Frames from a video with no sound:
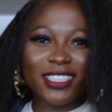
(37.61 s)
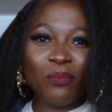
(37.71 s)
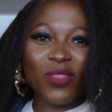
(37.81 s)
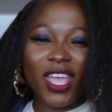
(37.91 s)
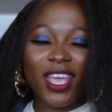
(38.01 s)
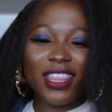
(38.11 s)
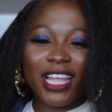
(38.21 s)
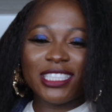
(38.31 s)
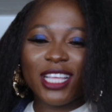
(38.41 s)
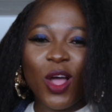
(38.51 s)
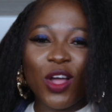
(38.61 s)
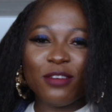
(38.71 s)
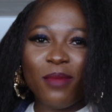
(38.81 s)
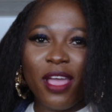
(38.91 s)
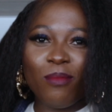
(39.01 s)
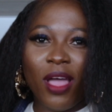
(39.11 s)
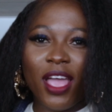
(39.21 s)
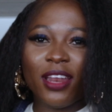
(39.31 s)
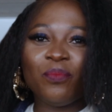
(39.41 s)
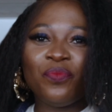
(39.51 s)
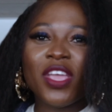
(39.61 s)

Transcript: something that's on my mind.